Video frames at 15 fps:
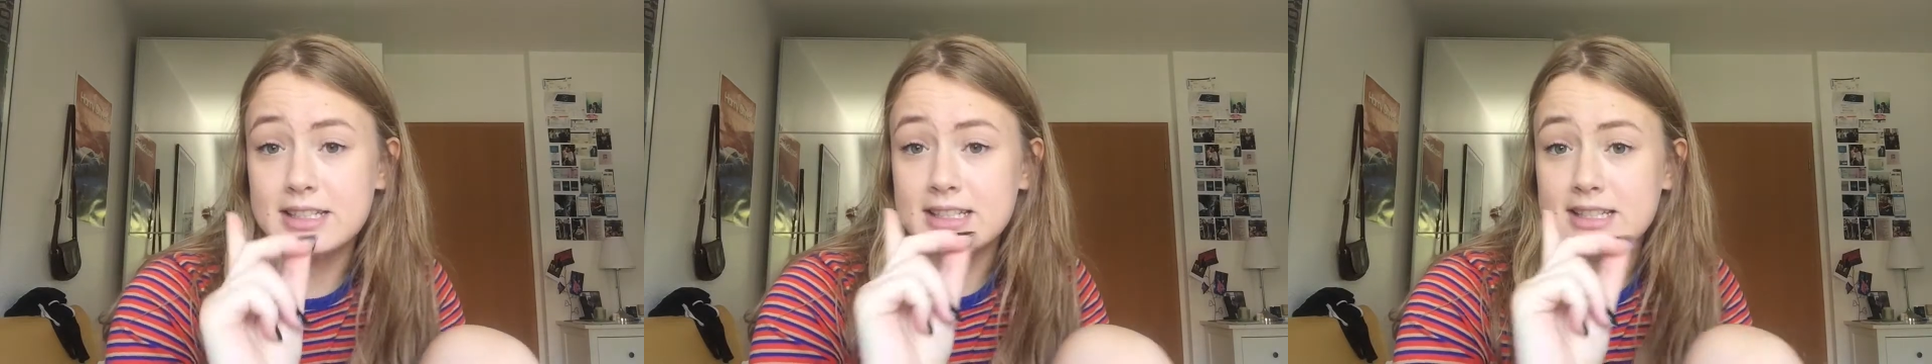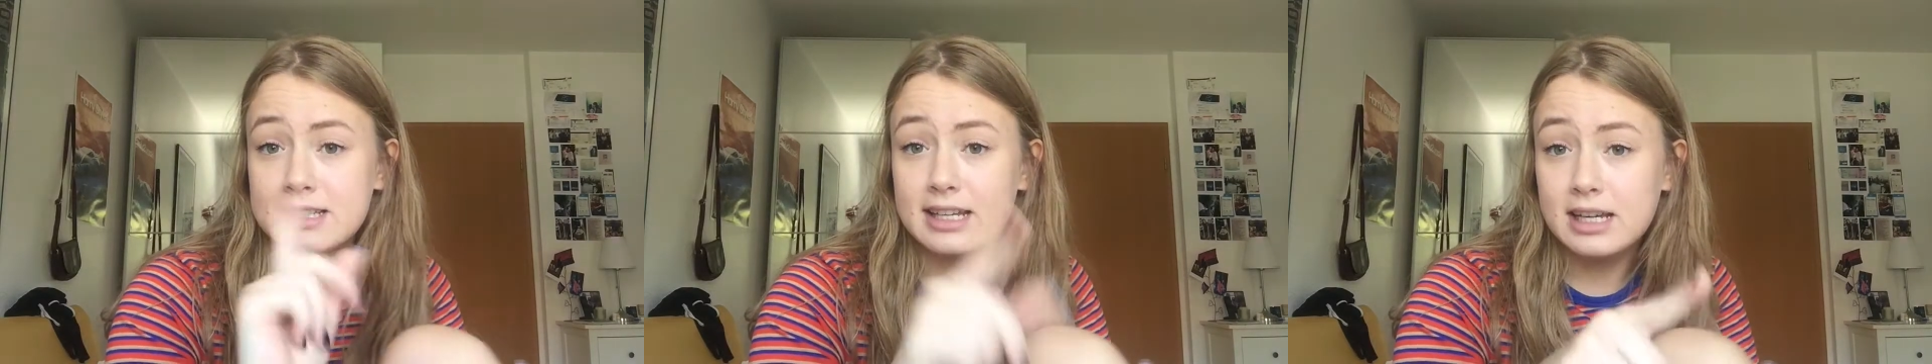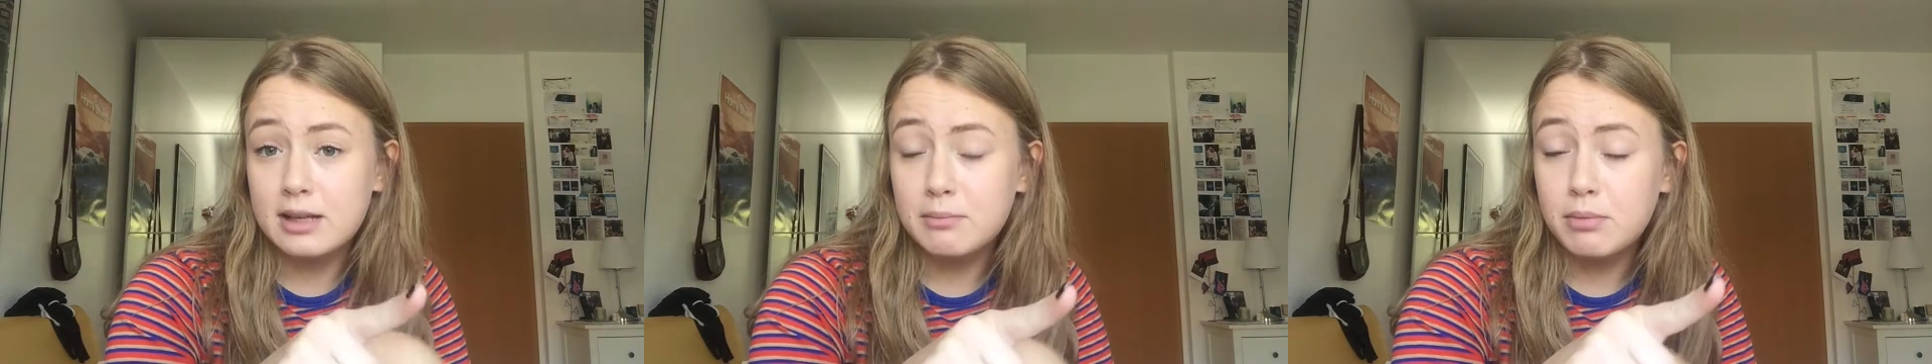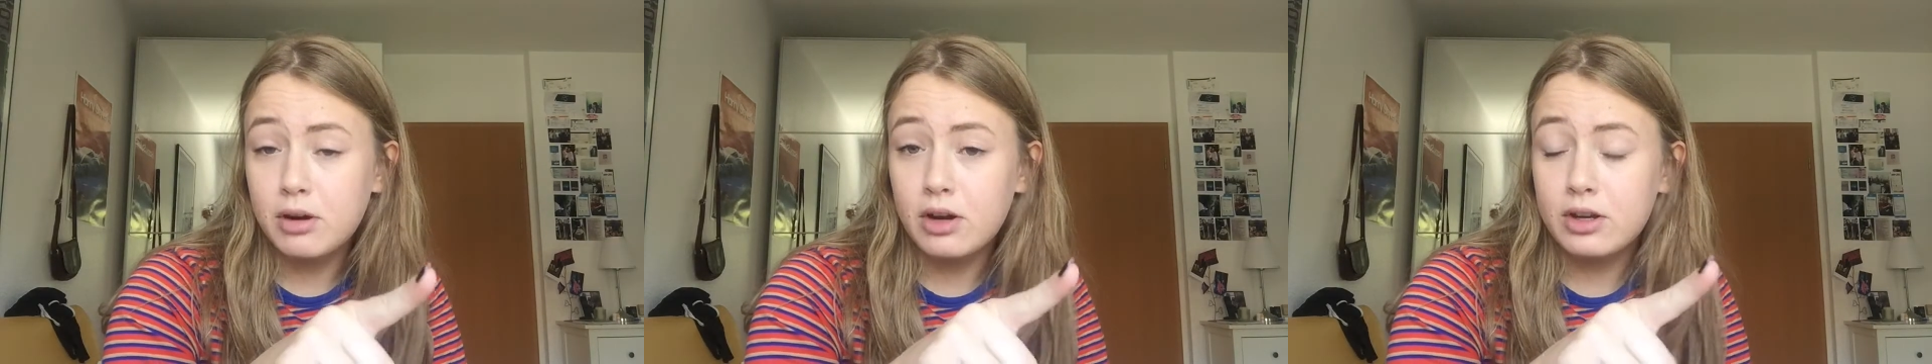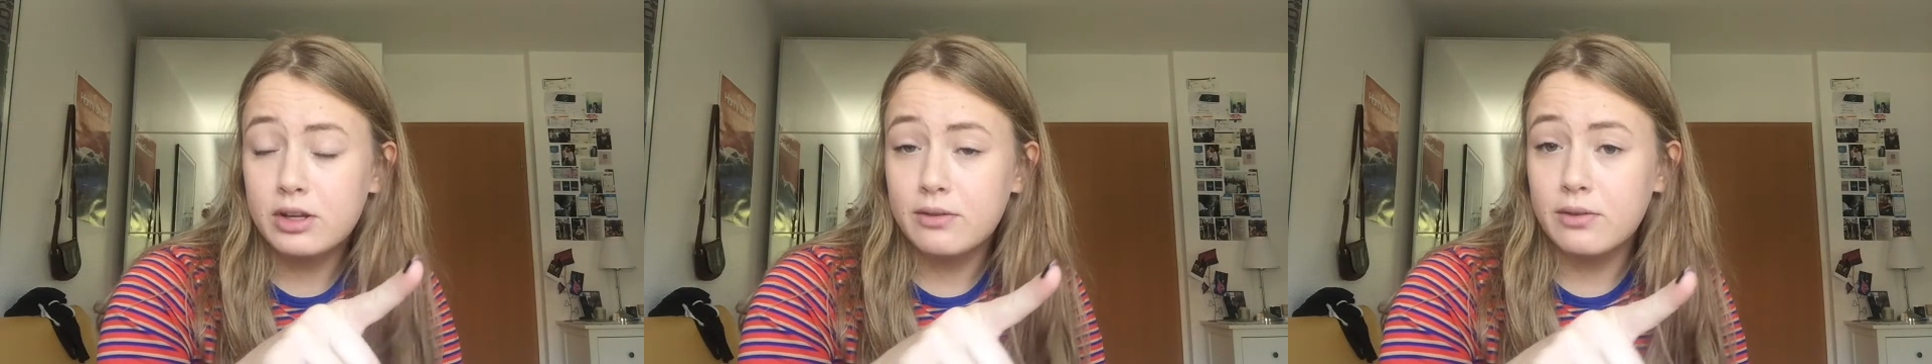second
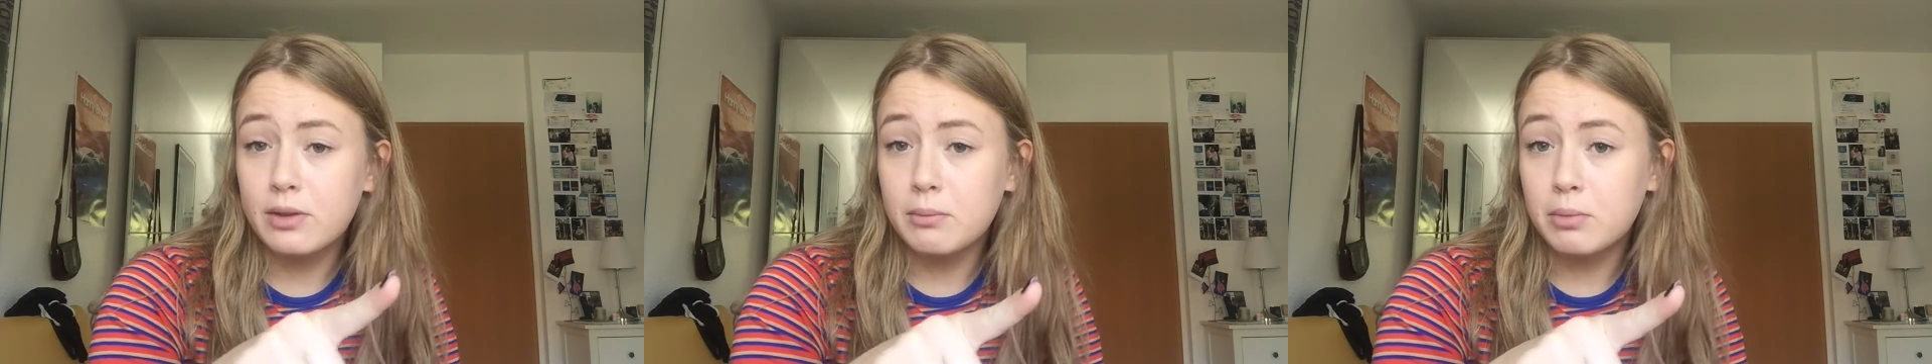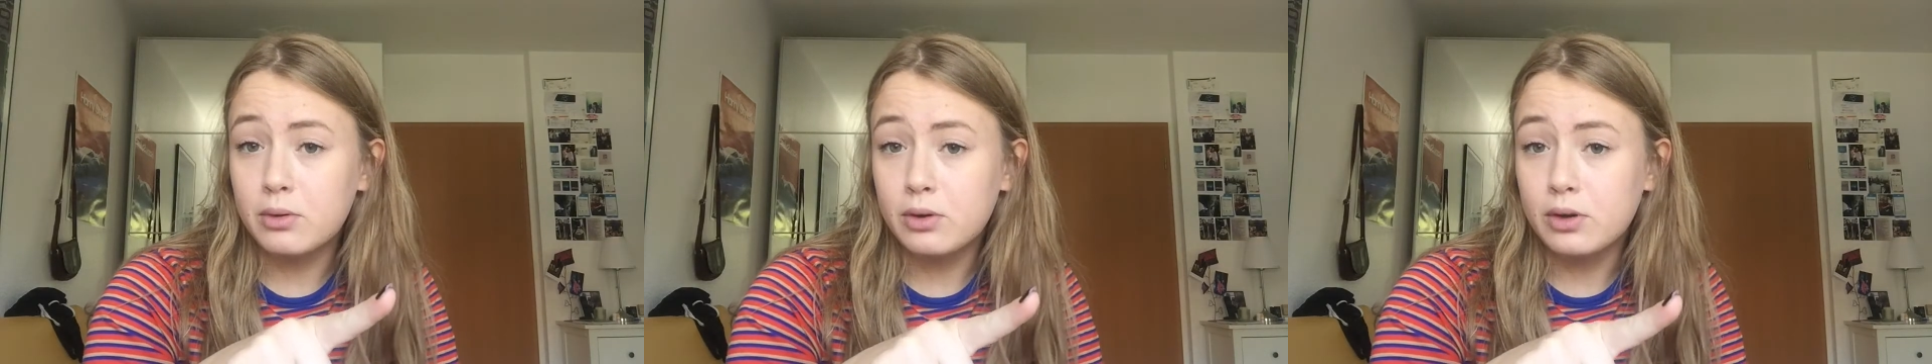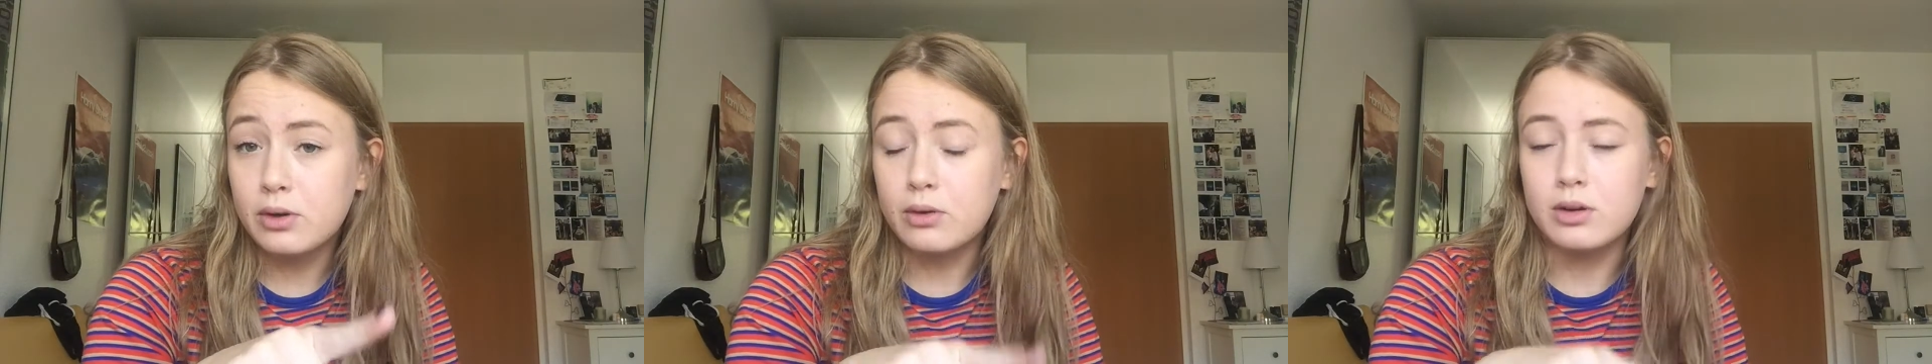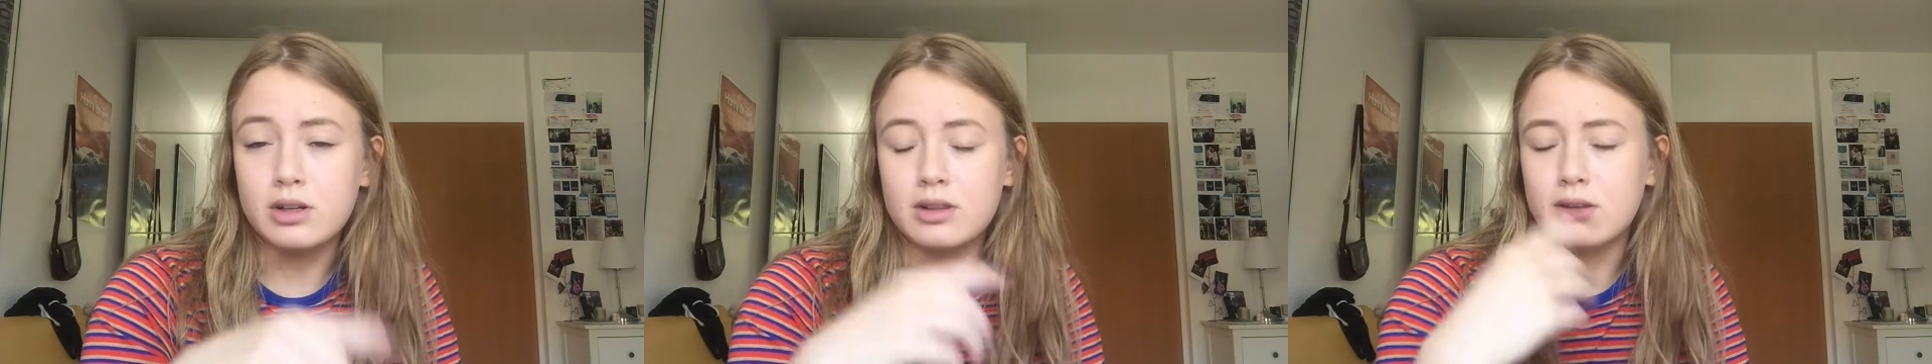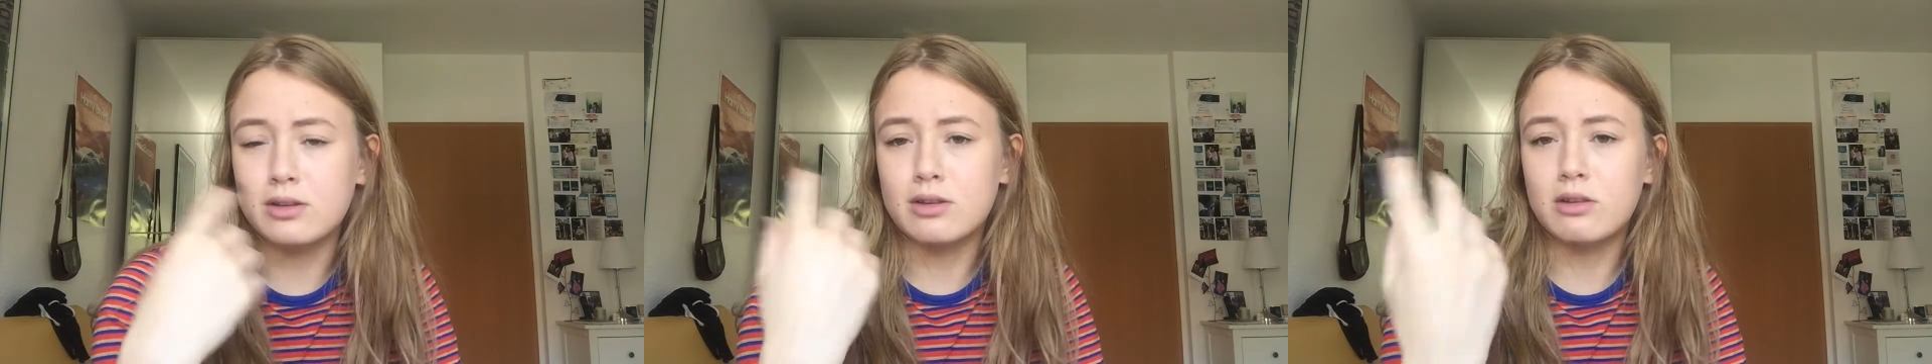part of the book or
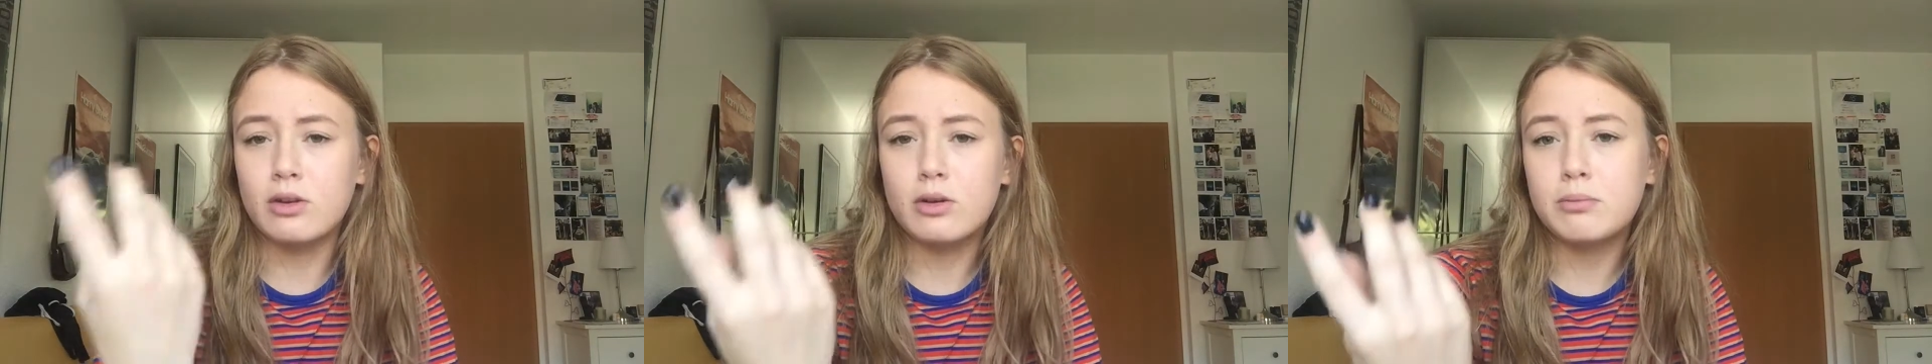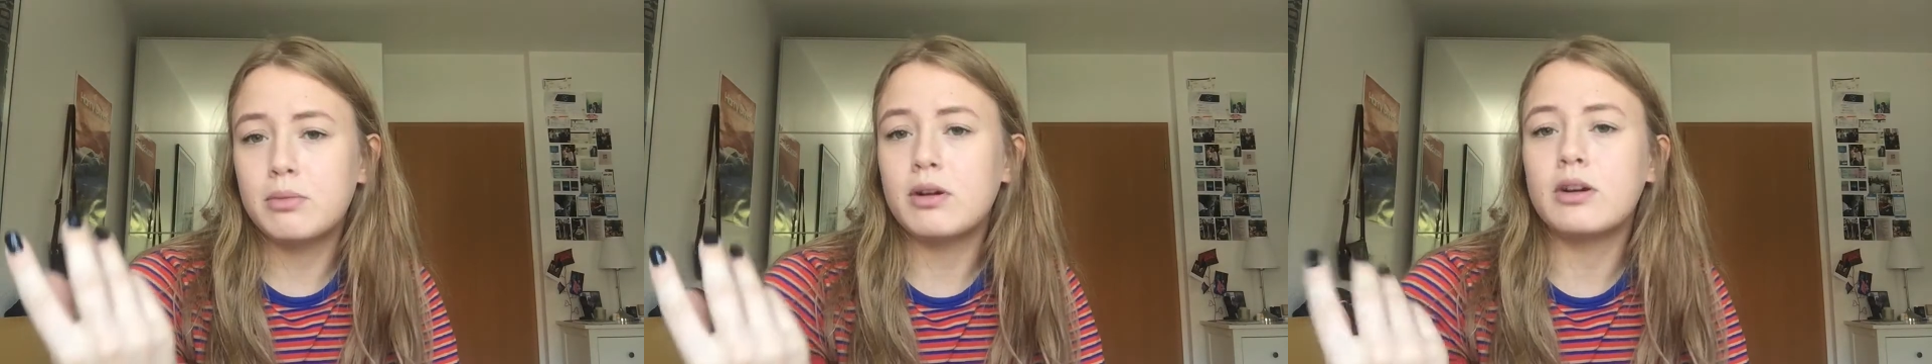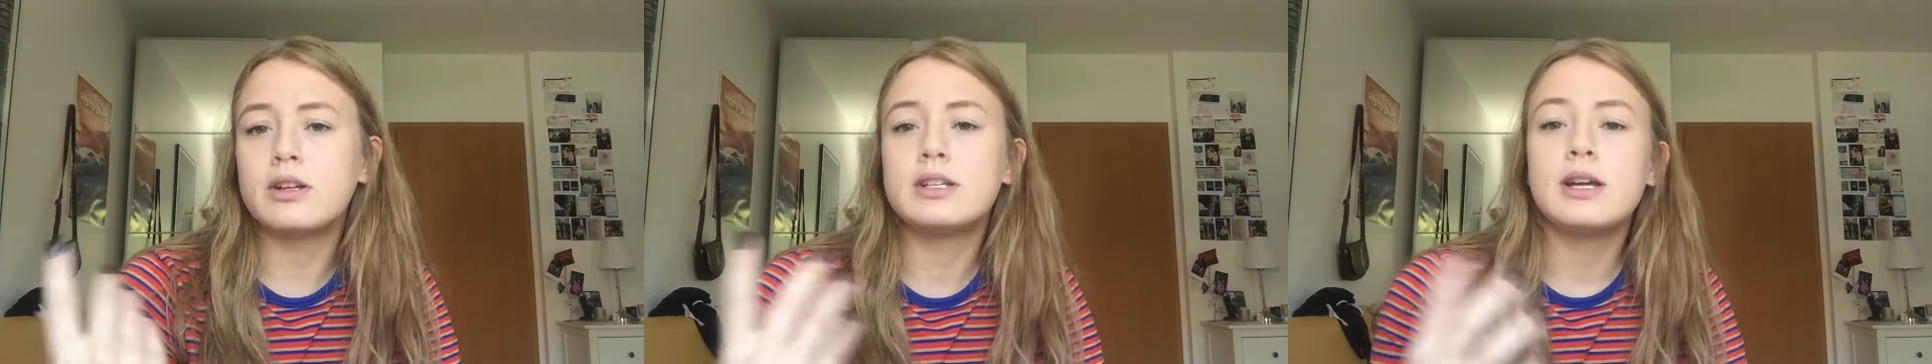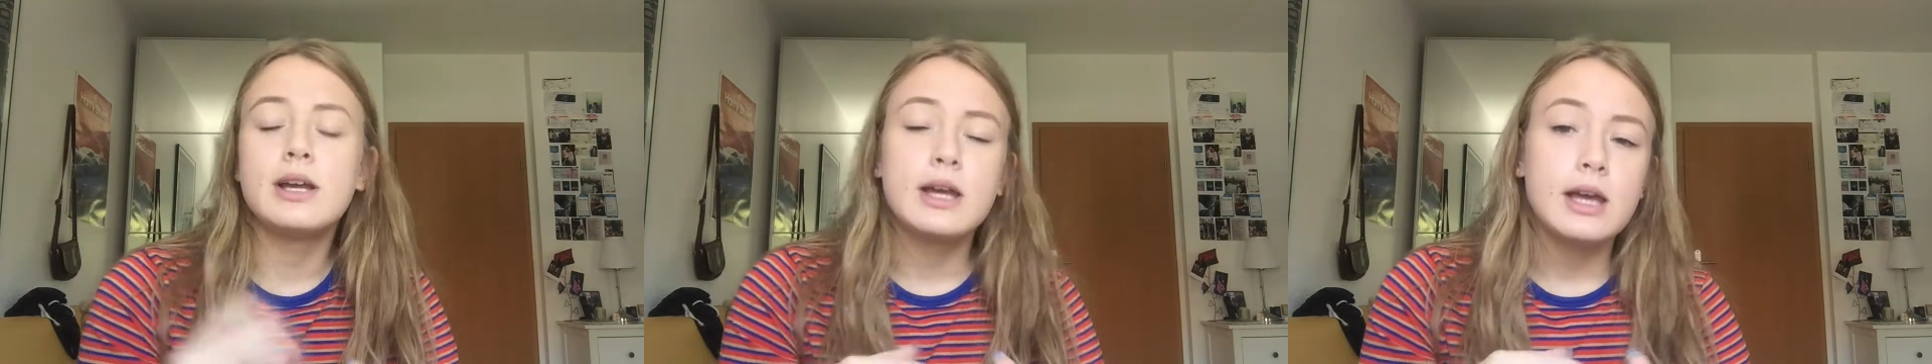the third part,